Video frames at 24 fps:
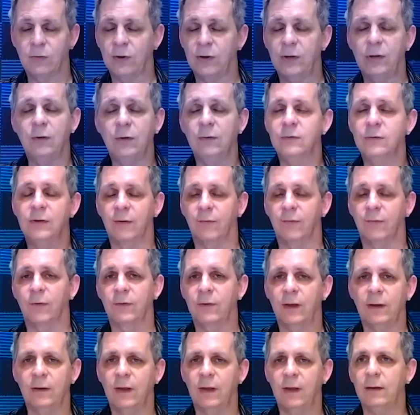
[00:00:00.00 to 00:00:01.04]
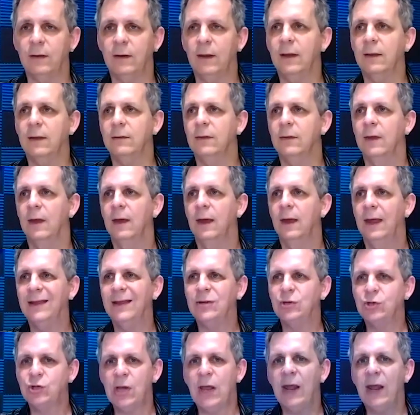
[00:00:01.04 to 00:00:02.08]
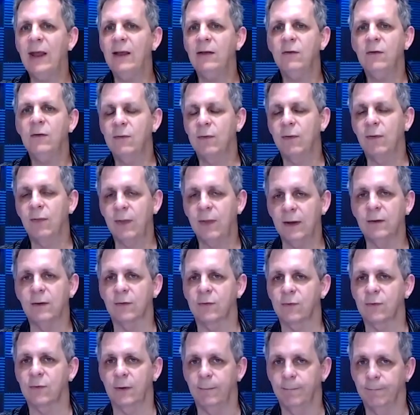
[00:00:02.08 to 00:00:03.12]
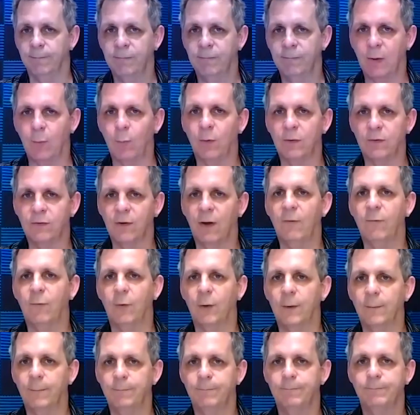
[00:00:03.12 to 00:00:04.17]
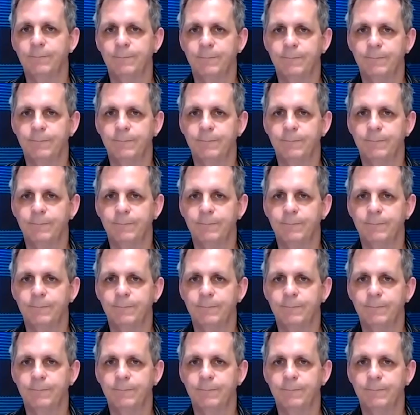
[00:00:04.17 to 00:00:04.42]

It's a huge difference. It it it, it changed the industry that one software.